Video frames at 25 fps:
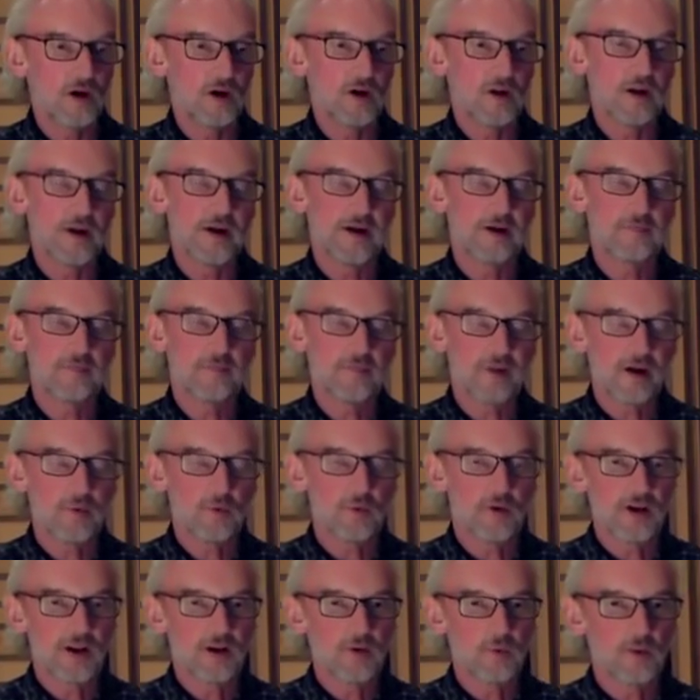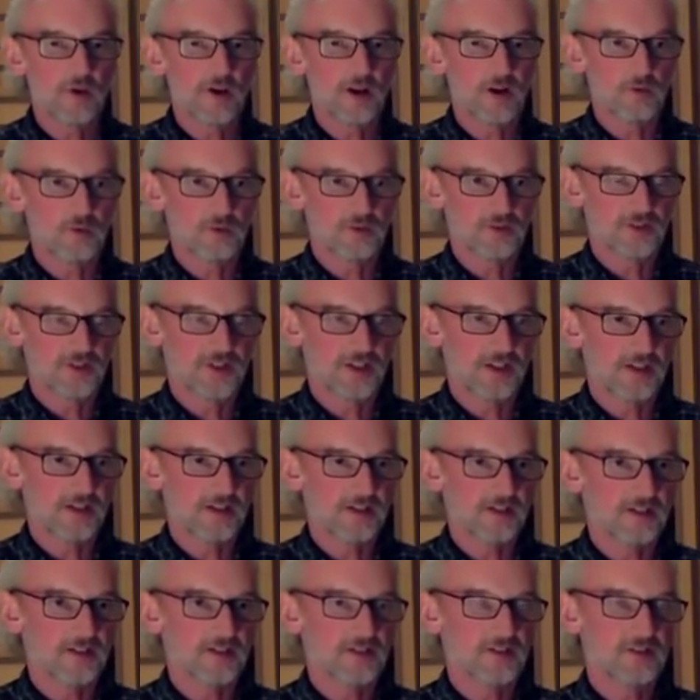Well, what I will
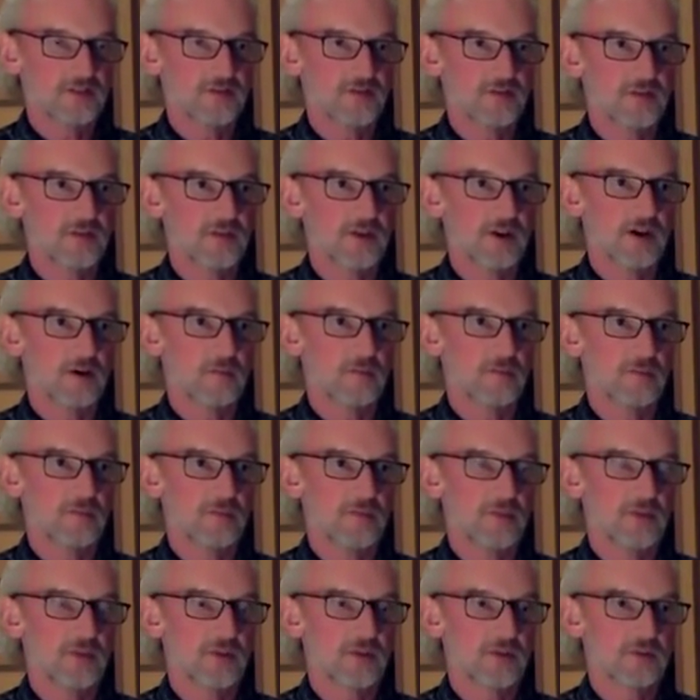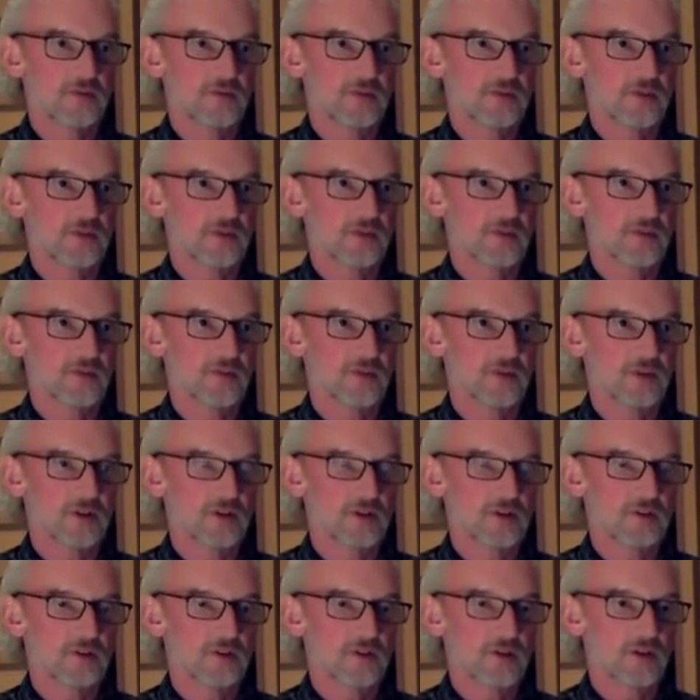say is the
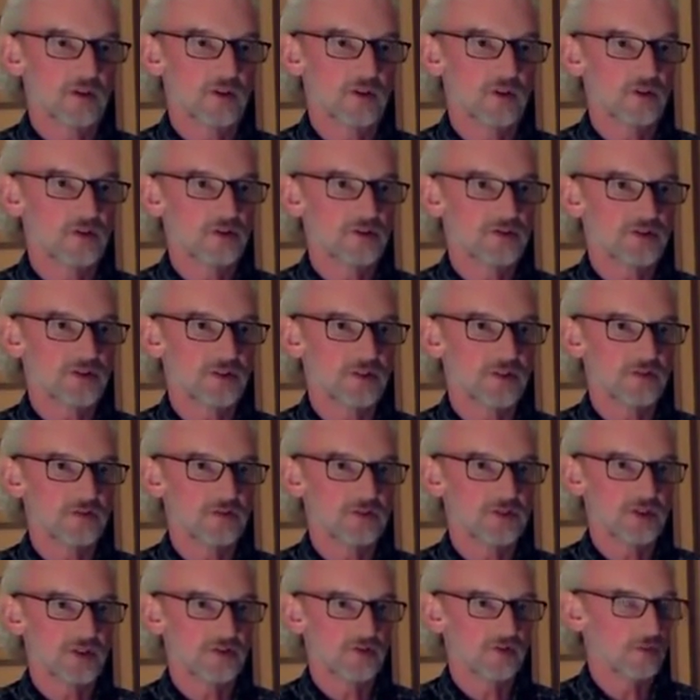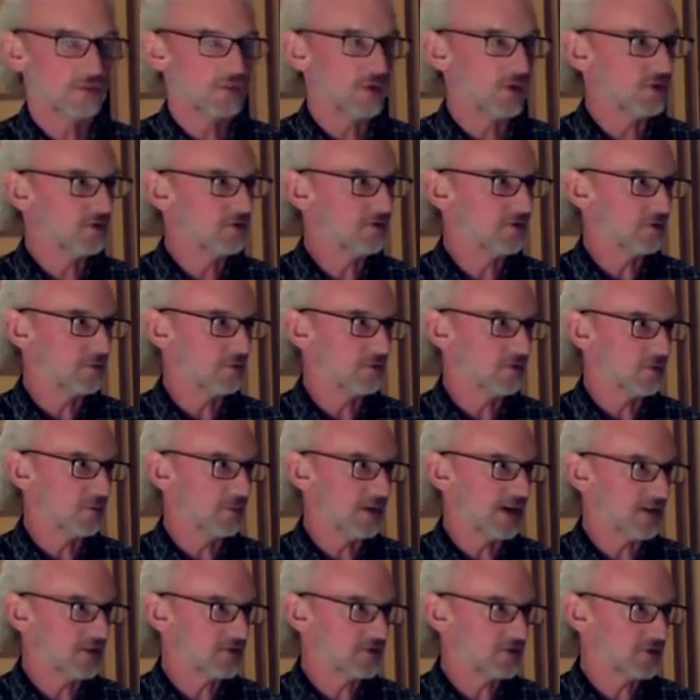curse of shuffle mode
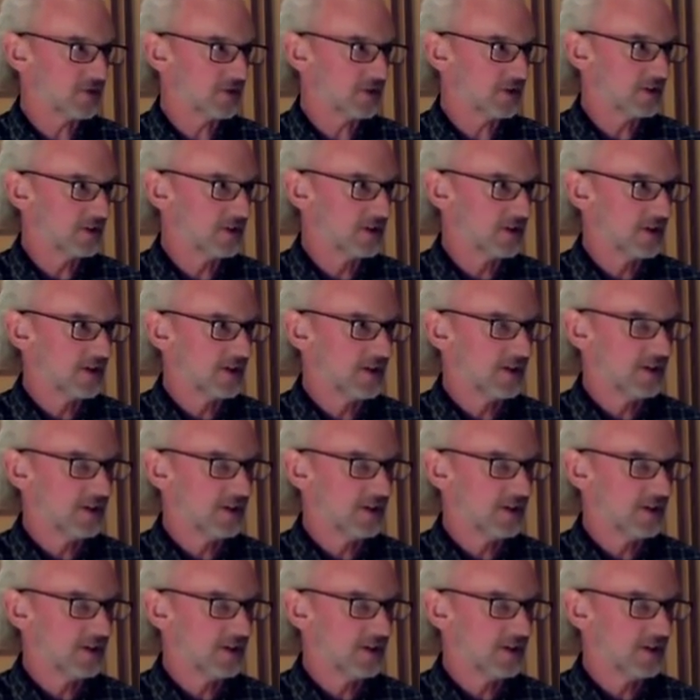for mastering